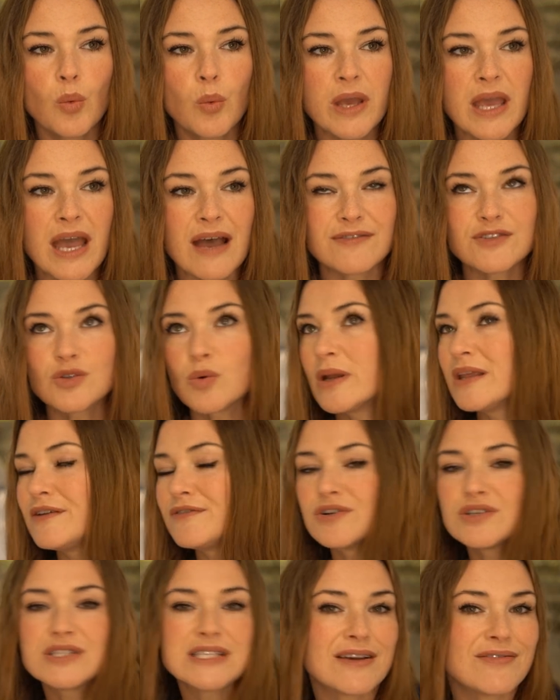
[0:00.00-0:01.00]
We have
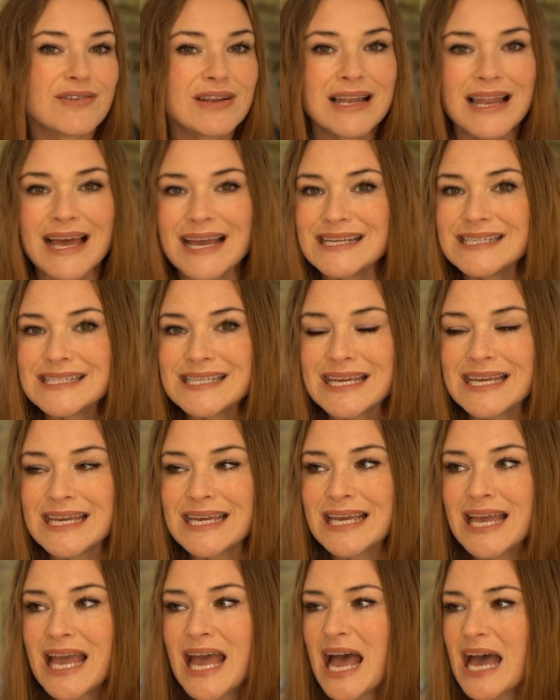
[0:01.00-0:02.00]
24/7
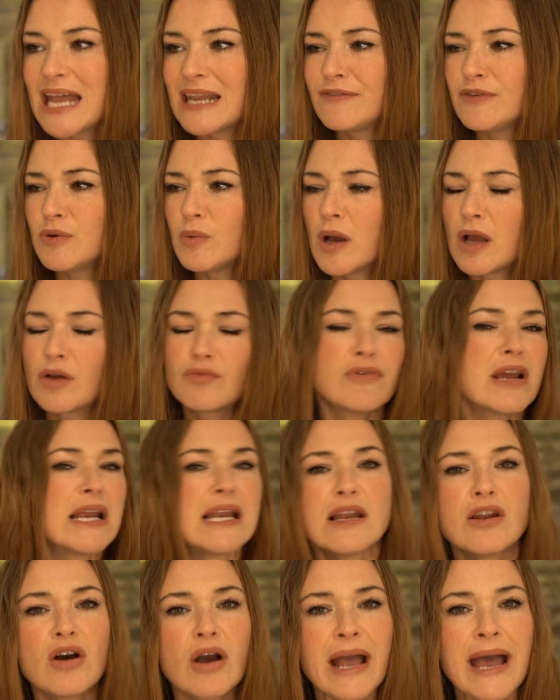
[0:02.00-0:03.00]
lighting, and if you work
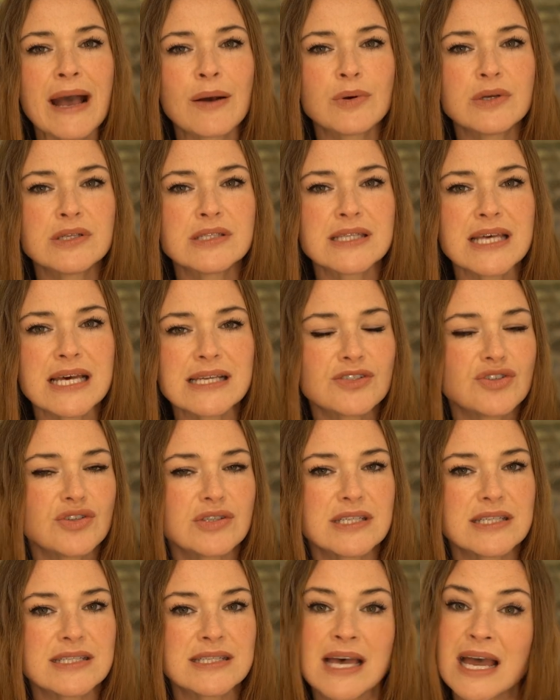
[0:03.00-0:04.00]
really long hours, that's
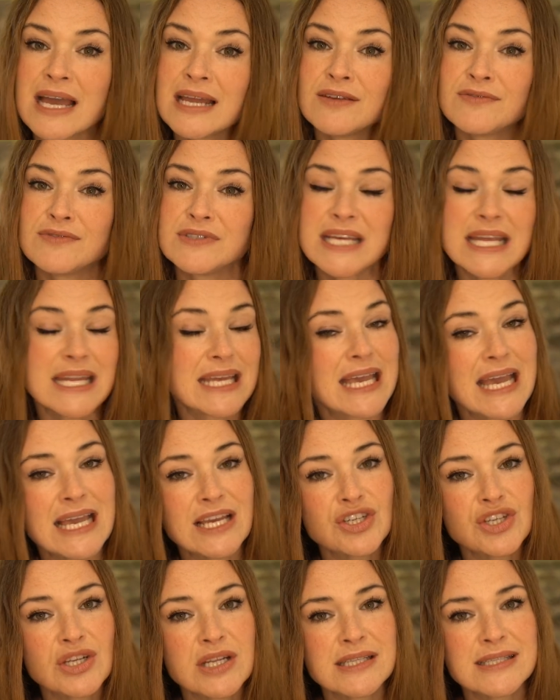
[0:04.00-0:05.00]
just a sign of
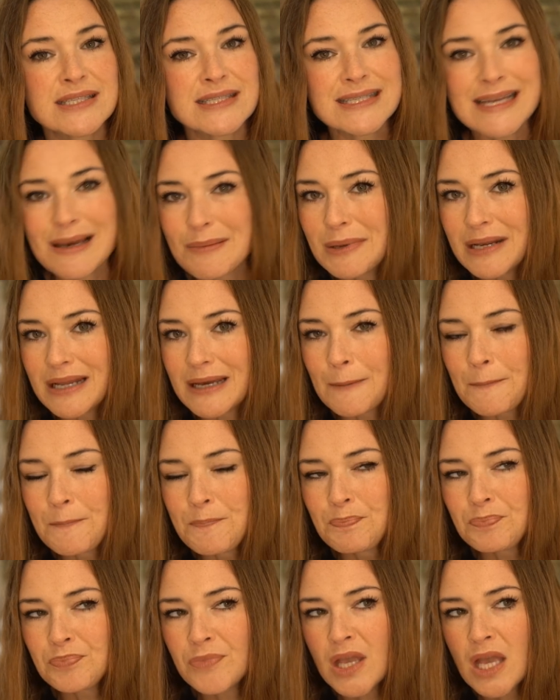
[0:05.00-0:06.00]
dedication and stamina.
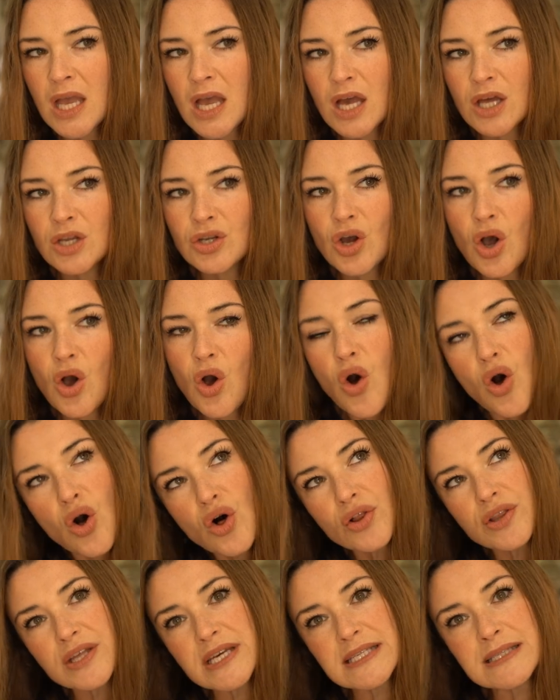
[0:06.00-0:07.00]
And
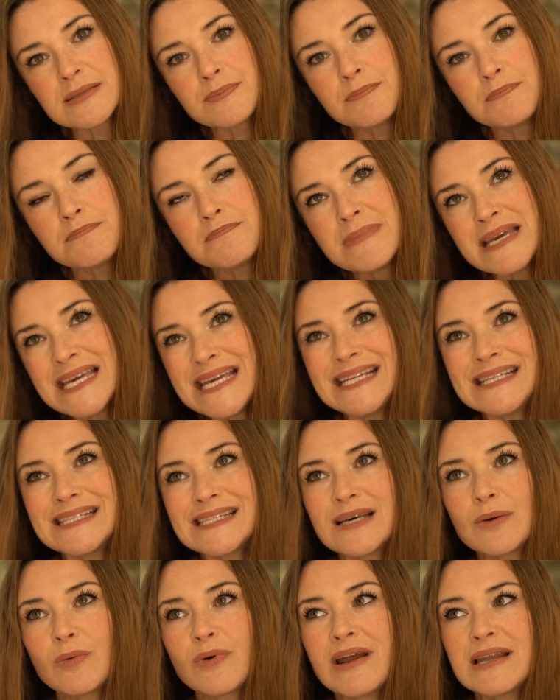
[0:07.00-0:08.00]
all this
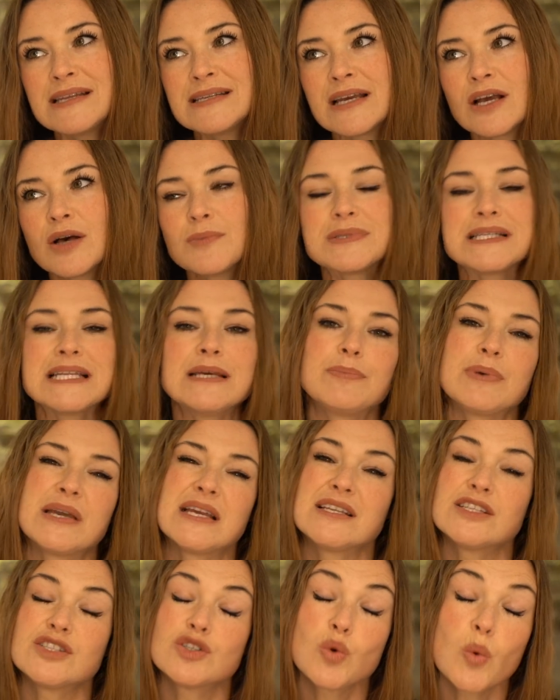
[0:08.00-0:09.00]
means that we're ending up
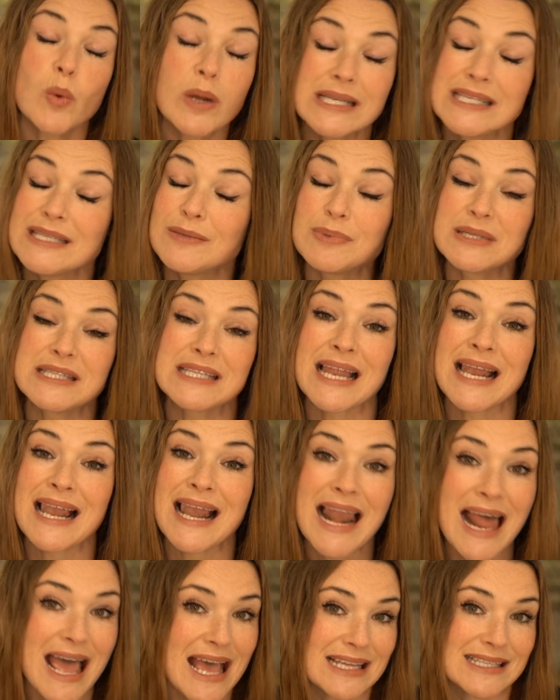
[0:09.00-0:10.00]
sleeping 20%
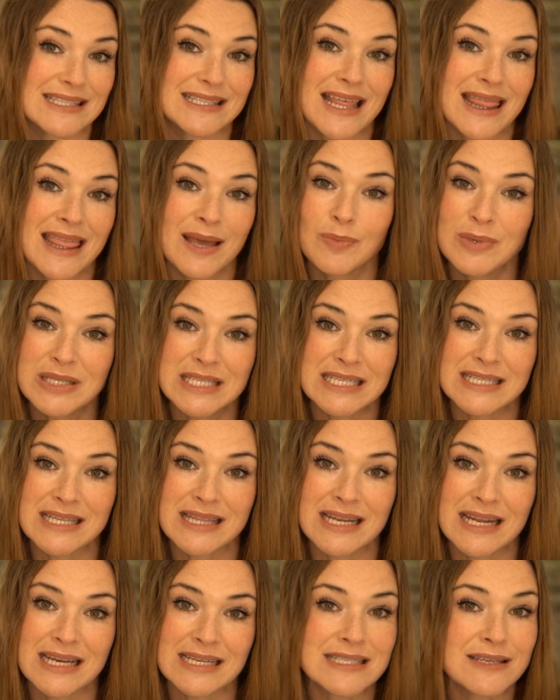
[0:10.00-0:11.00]
less than we did
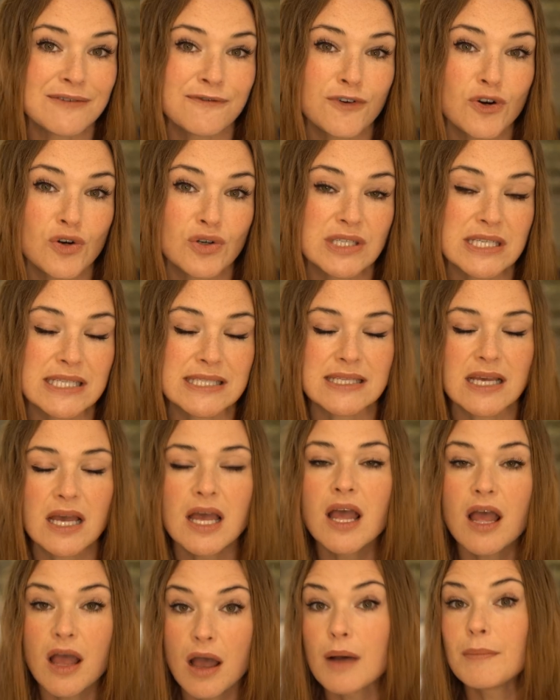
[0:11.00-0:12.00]
in the 1940s.
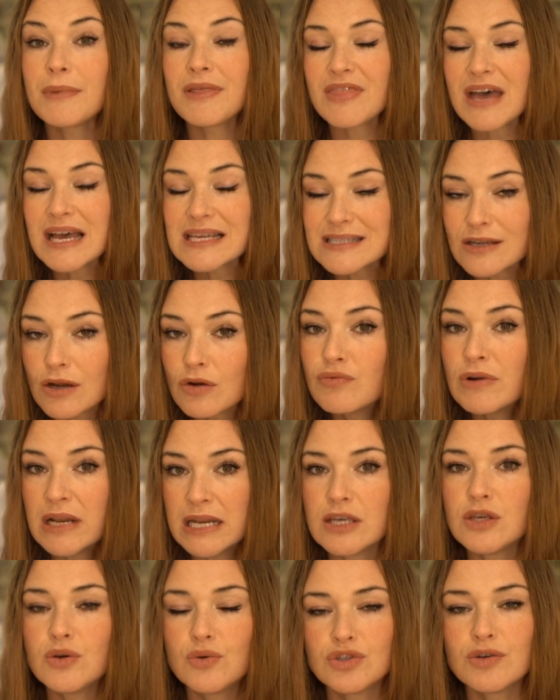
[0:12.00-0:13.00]
I mean, that's a
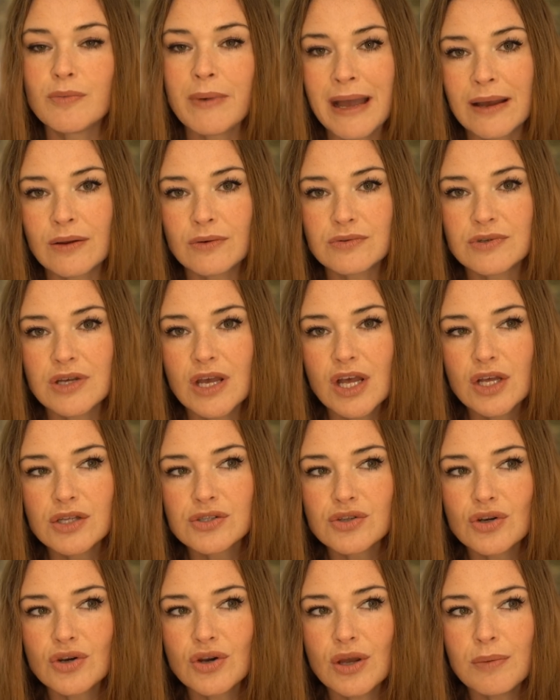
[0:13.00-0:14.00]
really huge amount,
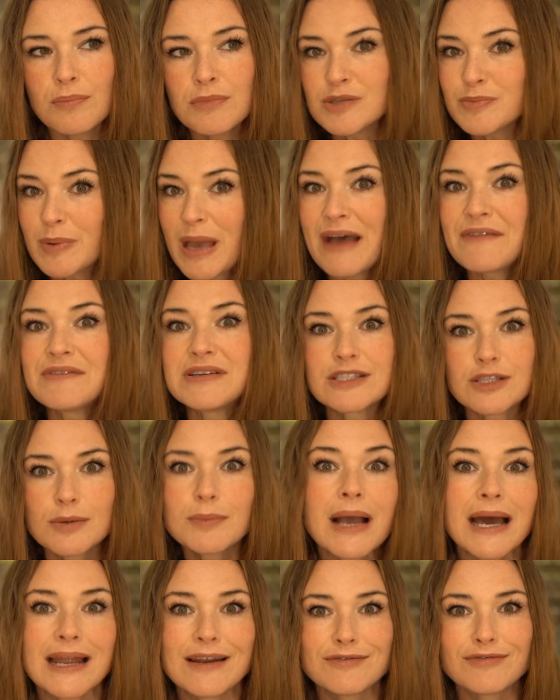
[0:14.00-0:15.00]
so it must be having
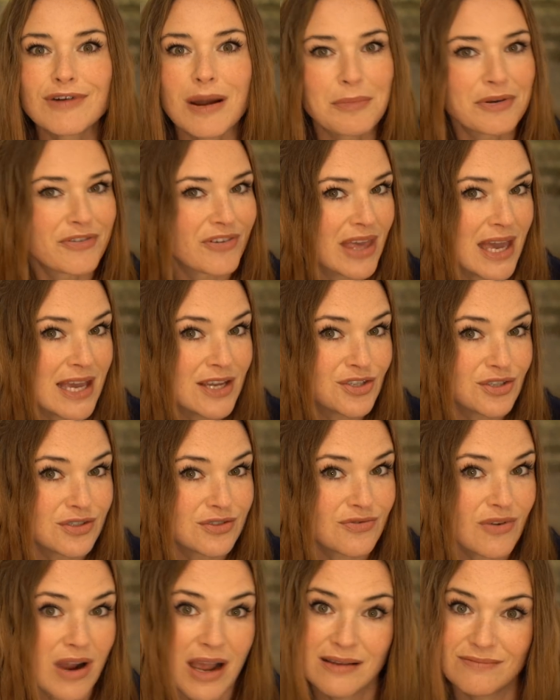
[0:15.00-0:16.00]
some kind of
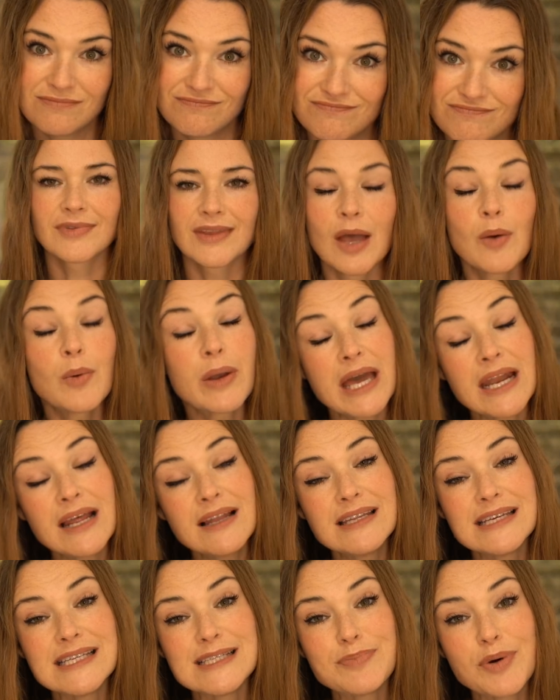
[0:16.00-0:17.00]
ramifications, right? We can
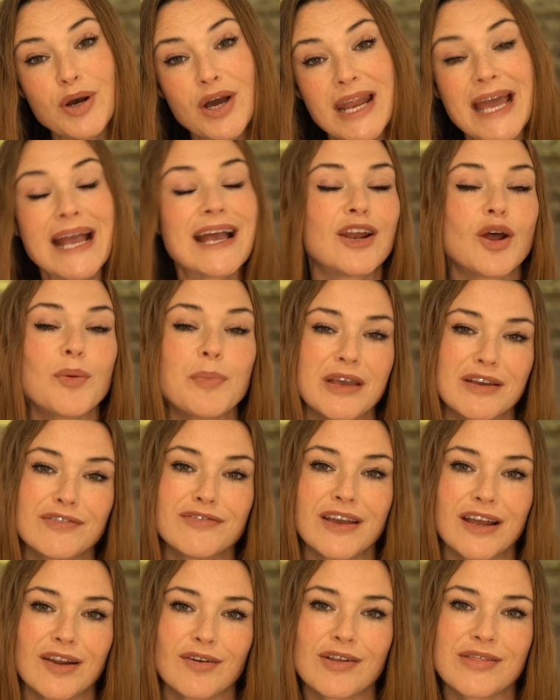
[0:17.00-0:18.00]
at least put an economic
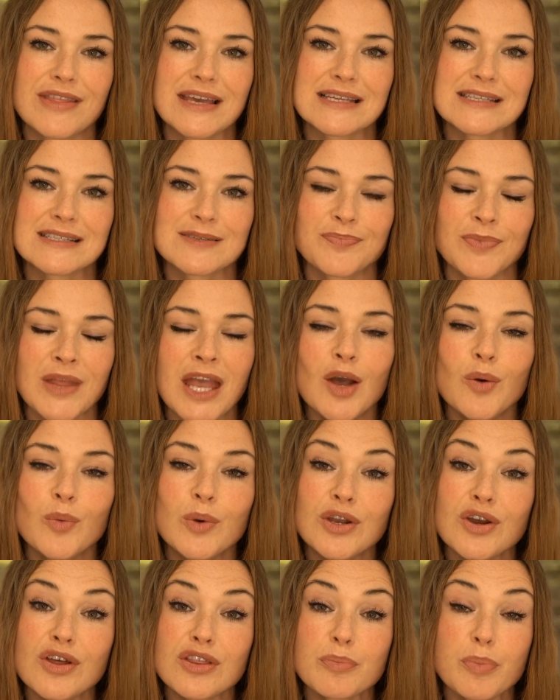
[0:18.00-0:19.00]
figure on this.
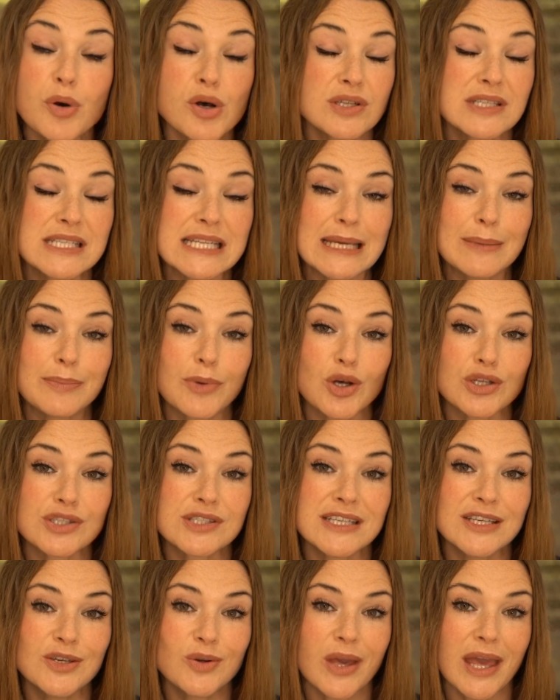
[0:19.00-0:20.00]
We know that poor sleep
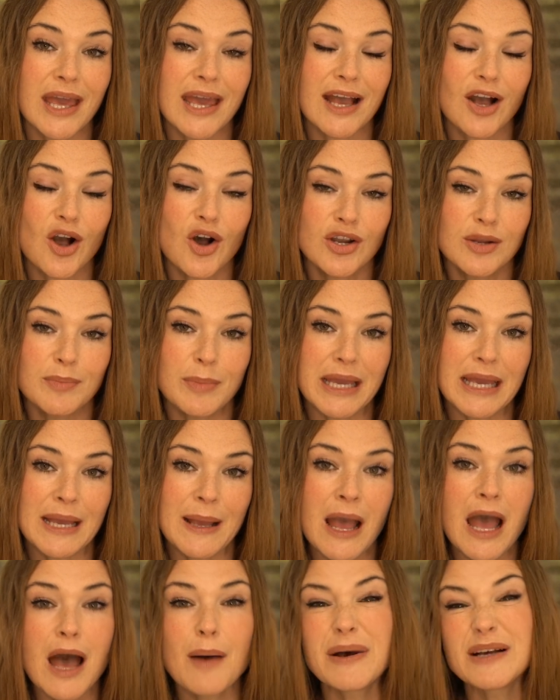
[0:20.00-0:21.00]
costs the UK
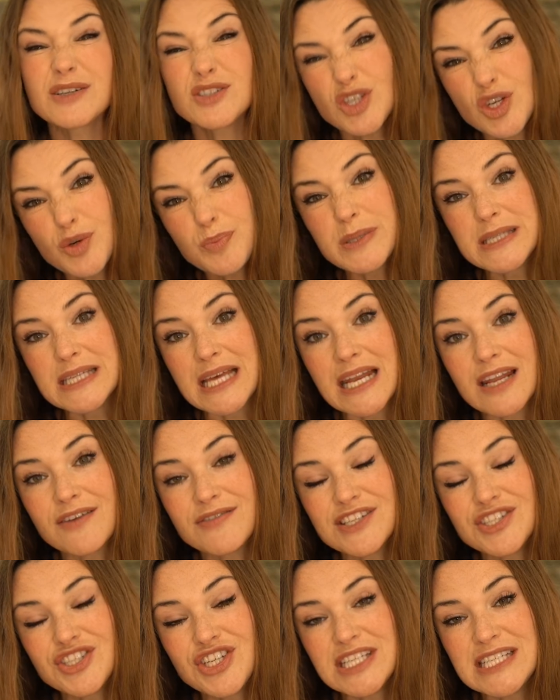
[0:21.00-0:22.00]
economy about 2%
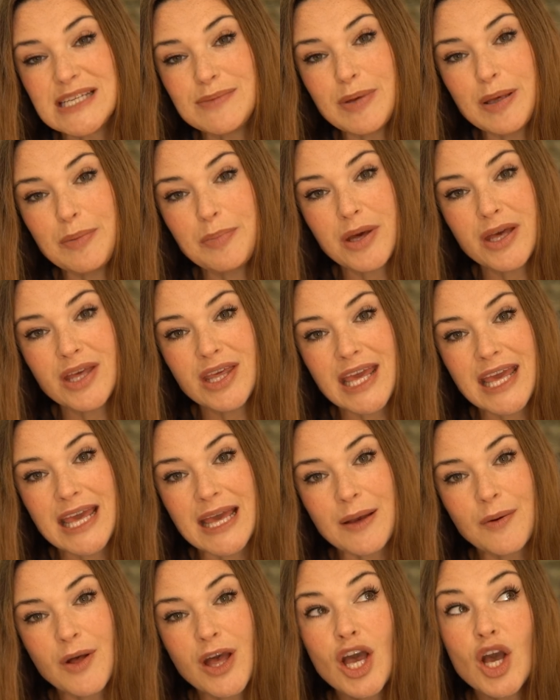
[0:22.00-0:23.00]
of its GDP per
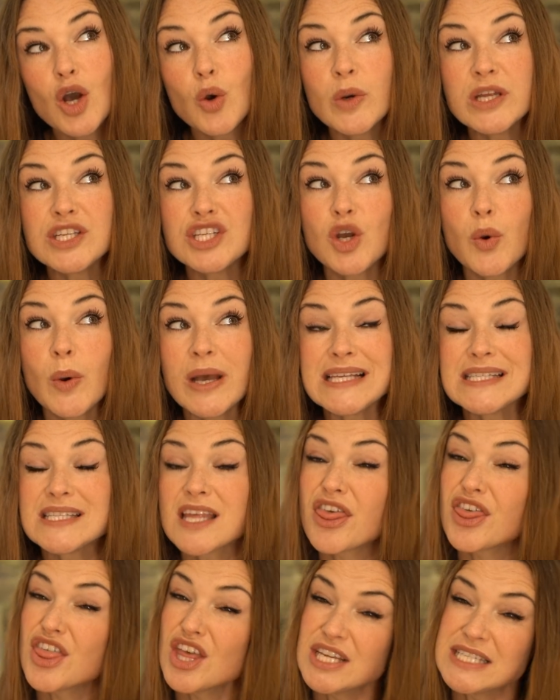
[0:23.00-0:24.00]
year, which equates
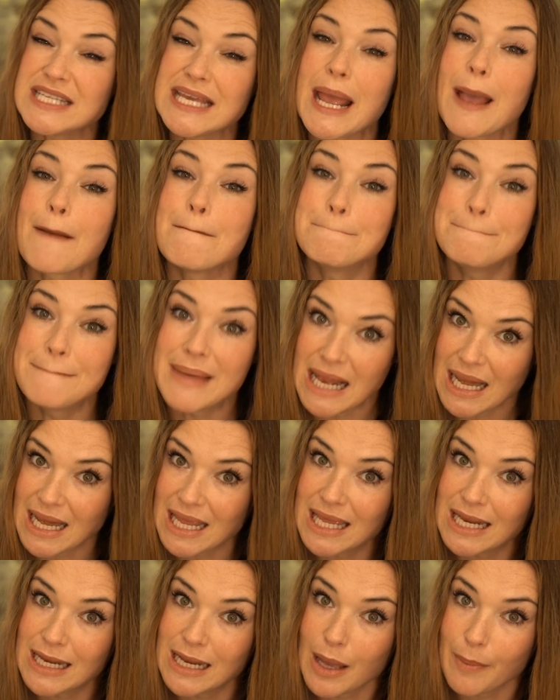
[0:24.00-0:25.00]
to £30
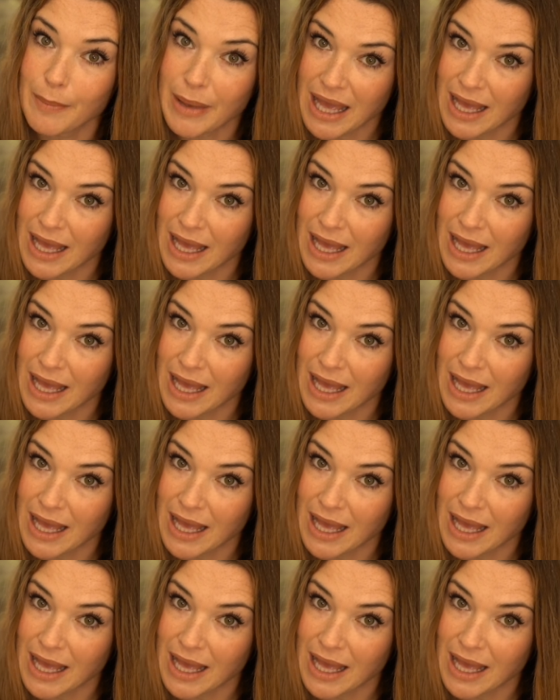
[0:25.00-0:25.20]
billion.